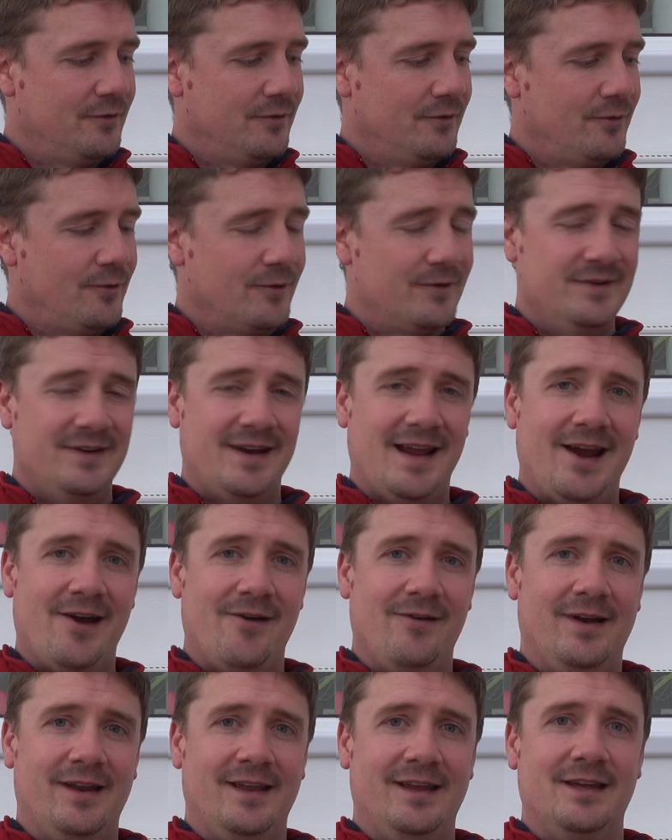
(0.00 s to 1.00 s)

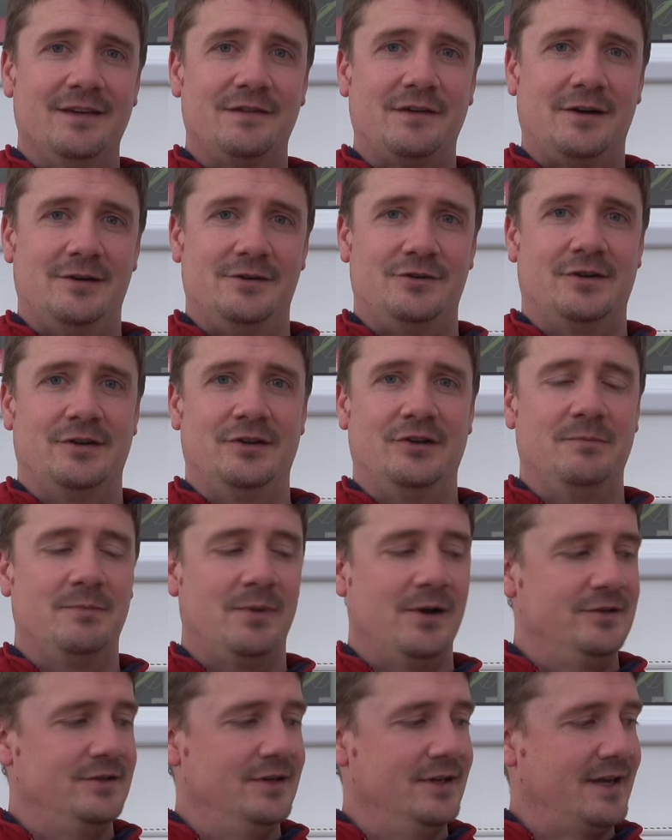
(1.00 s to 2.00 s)
ordinarily, if I was trying to do
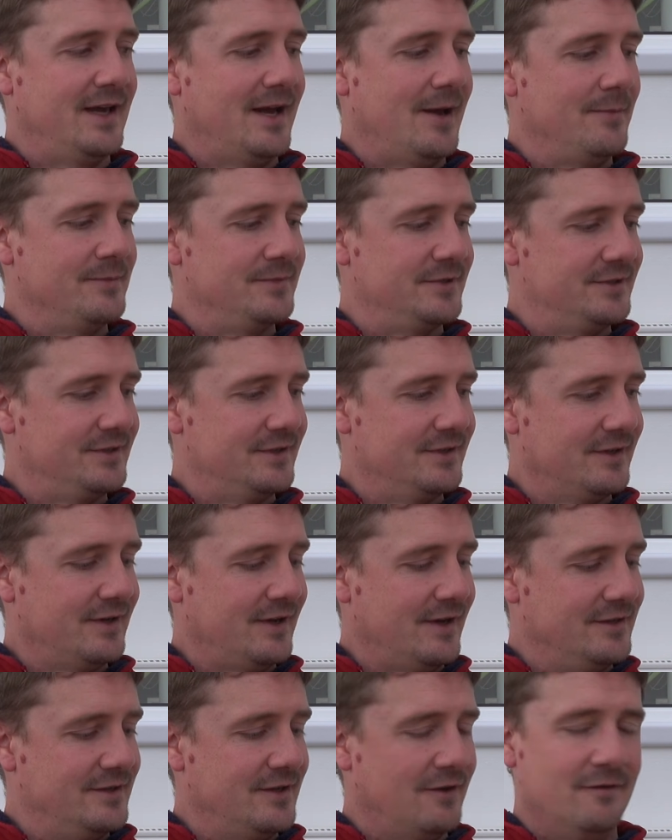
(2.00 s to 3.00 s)
budget camps,
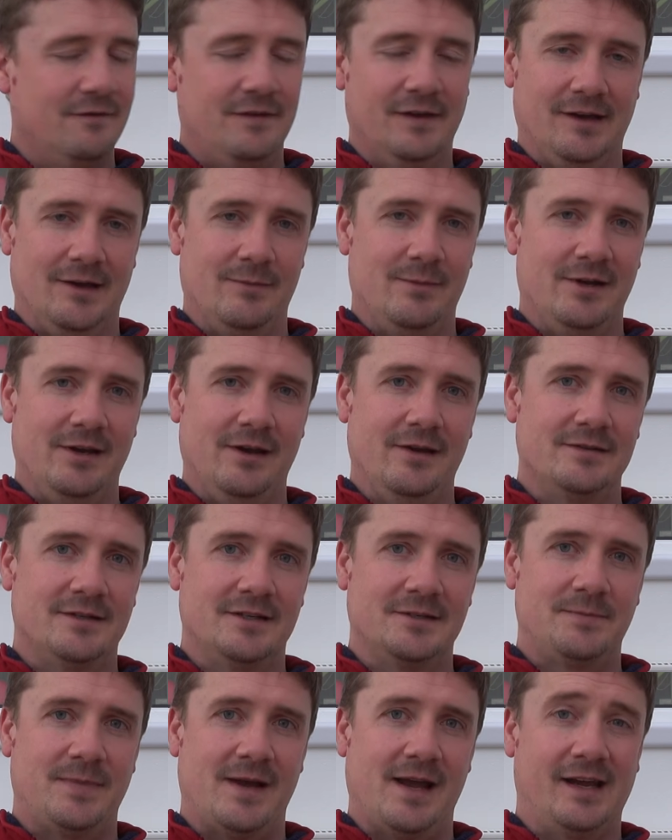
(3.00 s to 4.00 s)
I don't think I'd be able to use
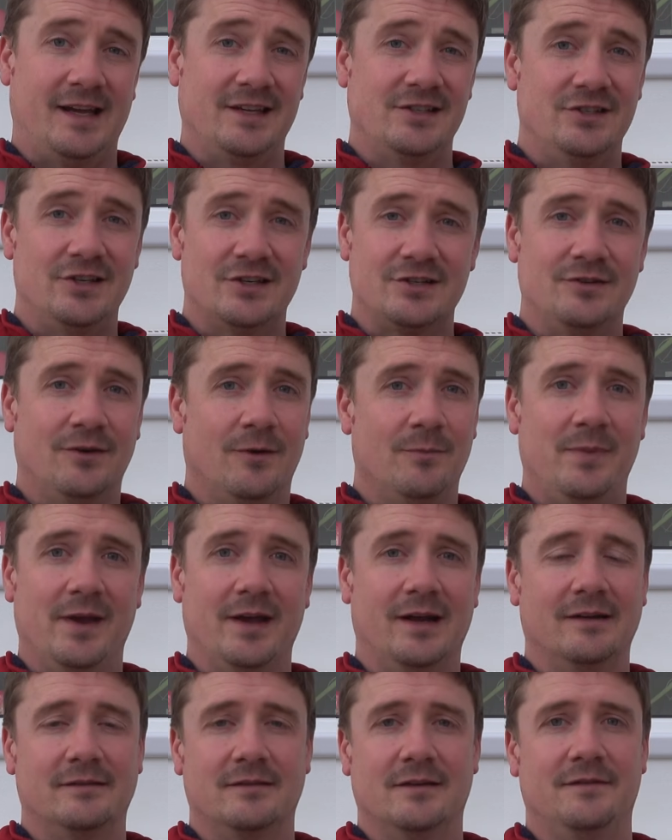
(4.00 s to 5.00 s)
this bag. It's just not
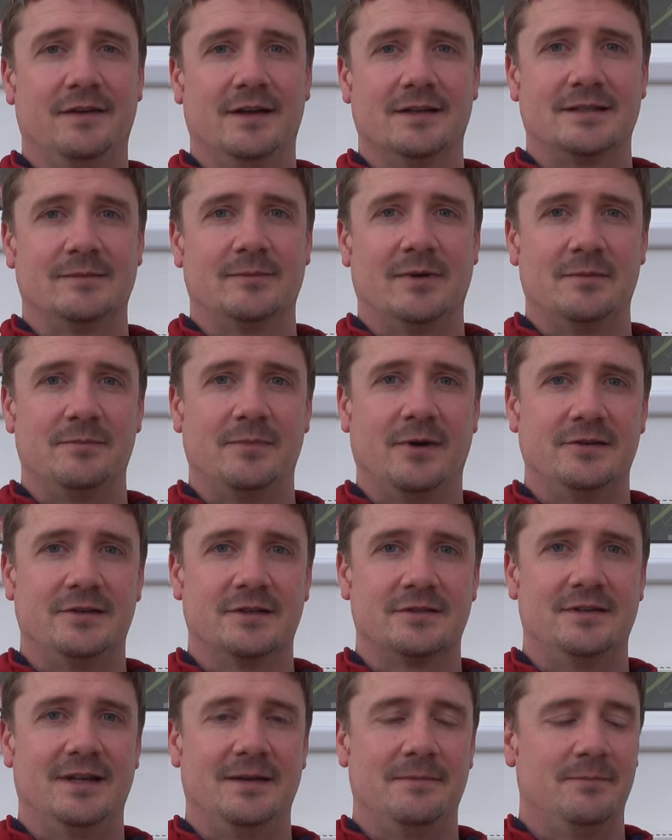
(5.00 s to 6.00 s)
big enough to fit some of my
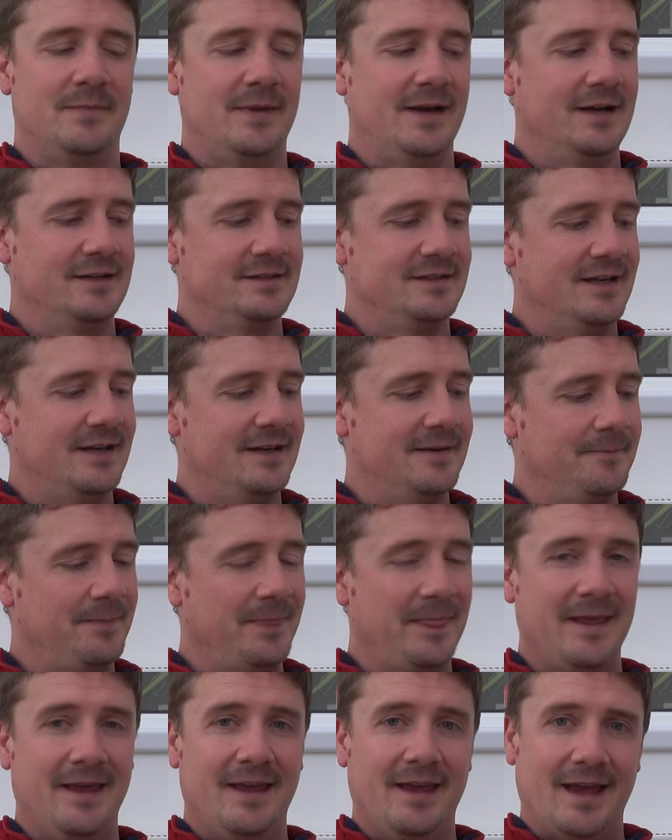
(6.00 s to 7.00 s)
budget sleeping bags in.
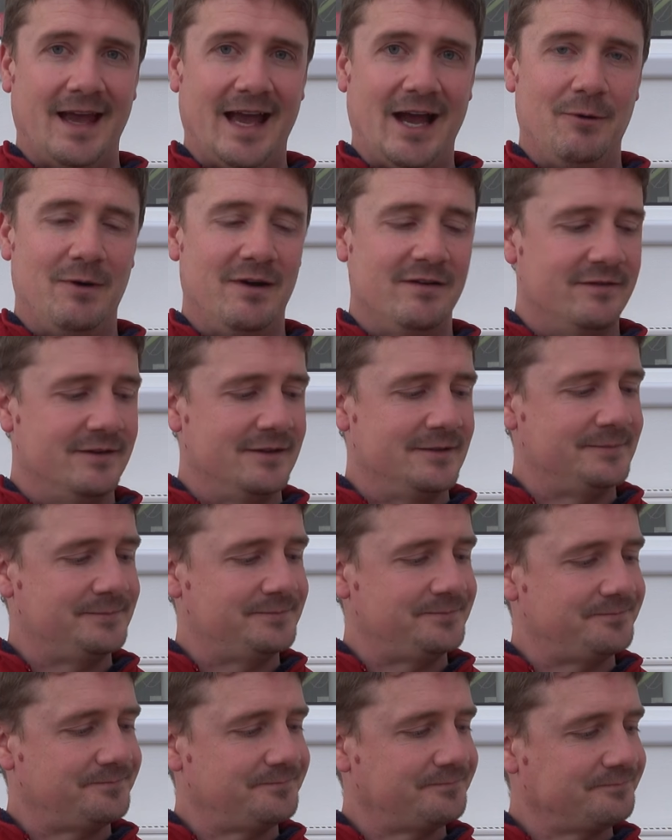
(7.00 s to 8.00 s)
However,
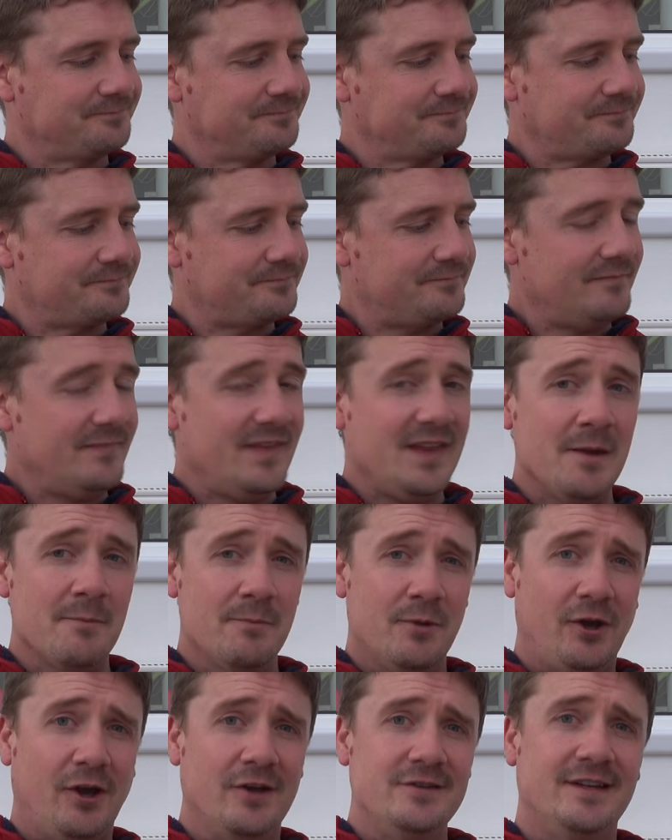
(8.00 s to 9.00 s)

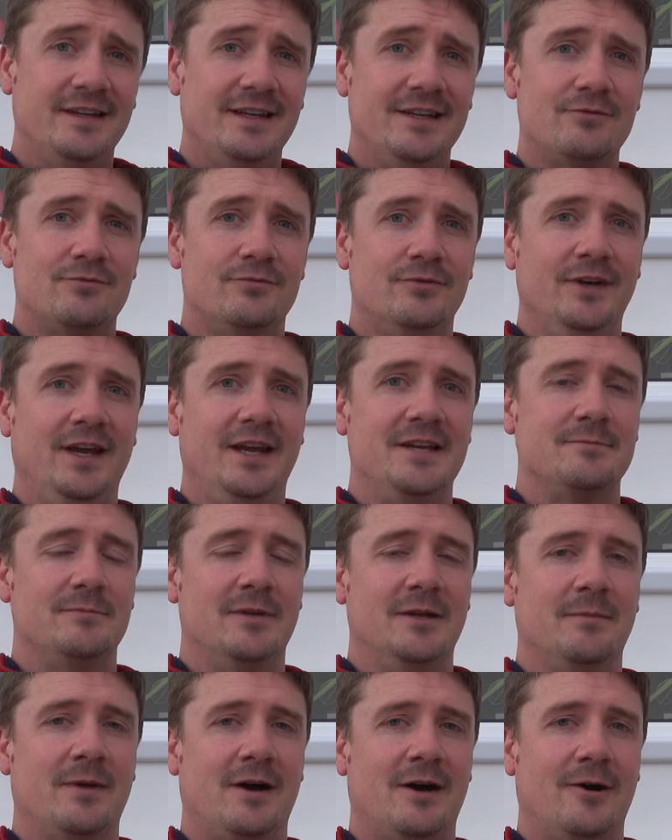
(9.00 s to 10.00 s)
because it is
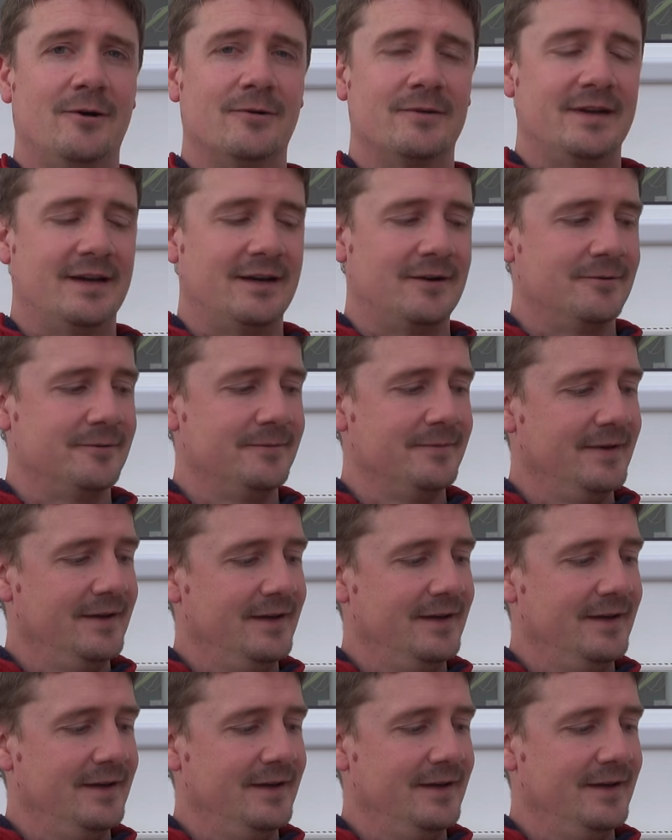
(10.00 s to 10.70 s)
reasonably mild now,